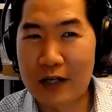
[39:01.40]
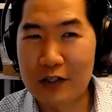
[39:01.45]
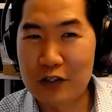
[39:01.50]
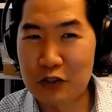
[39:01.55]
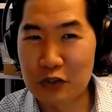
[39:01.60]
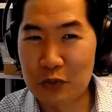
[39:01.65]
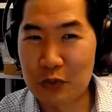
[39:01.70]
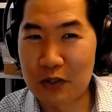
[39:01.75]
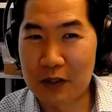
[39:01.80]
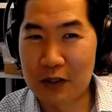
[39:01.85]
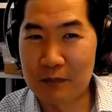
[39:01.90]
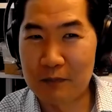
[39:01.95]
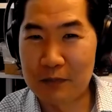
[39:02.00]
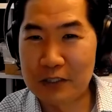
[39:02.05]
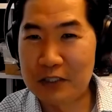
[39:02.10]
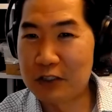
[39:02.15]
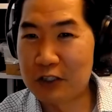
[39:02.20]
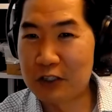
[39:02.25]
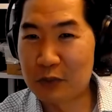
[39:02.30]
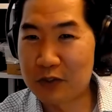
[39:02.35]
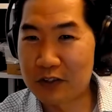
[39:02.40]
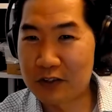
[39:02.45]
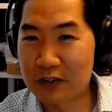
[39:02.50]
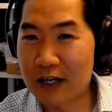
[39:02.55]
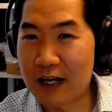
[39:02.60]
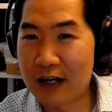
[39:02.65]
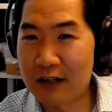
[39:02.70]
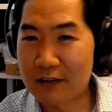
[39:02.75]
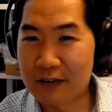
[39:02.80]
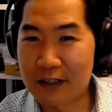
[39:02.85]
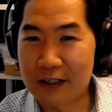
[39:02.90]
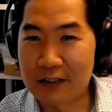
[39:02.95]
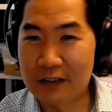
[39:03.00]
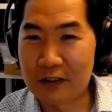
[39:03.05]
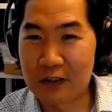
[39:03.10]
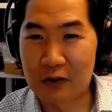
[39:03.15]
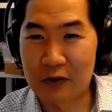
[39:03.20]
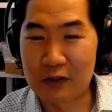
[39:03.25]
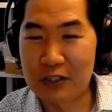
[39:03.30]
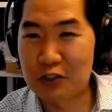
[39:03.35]
want to be dealing with a lot, like
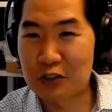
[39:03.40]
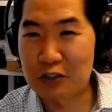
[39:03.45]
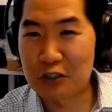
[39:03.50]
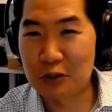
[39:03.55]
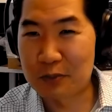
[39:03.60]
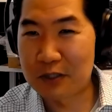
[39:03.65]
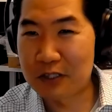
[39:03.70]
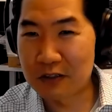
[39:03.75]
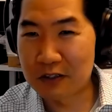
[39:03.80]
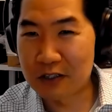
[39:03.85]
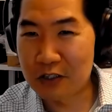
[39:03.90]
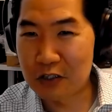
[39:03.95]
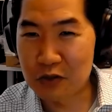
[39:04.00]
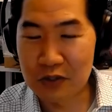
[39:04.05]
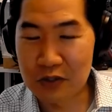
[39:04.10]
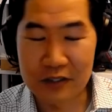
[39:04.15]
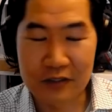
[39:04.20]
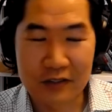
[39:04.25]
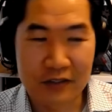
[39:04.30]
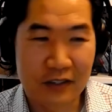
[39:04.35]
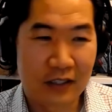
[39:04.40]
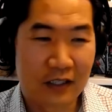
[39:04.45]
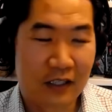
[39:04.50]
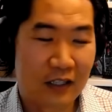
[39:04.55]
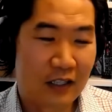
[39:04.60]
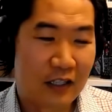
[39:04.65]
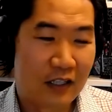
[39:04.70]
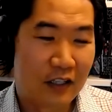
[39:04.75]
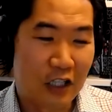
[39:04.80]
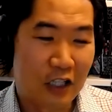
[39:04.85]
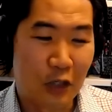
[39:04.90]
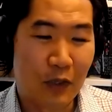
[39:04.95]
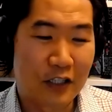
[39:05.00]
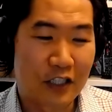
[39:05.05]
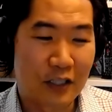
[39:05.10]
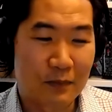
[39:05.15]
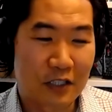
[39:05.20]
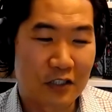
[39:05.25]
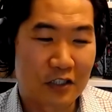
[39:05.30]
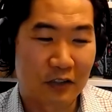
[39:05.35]
Eastern European countries. You don't want
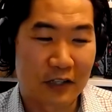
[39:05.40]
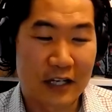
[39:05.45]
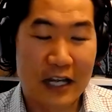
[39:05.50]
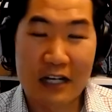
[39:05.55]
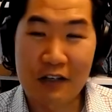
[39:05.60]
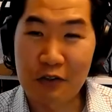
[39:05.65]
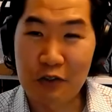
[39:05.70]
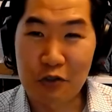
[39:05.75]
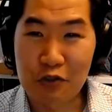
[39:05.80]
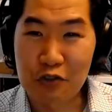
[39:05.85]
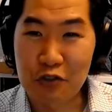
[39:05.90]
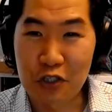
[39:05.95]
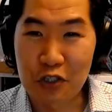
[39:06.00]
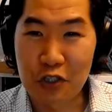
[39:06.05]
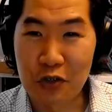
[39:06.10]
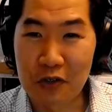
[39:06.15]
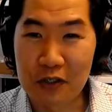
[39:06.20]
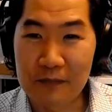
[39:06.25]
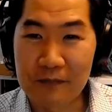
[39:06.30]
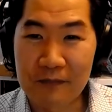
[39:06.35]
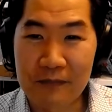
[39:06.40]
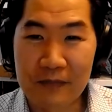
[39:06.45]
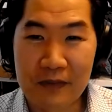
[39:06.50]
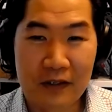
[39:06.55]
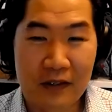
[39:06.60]
them necessarily handling your security.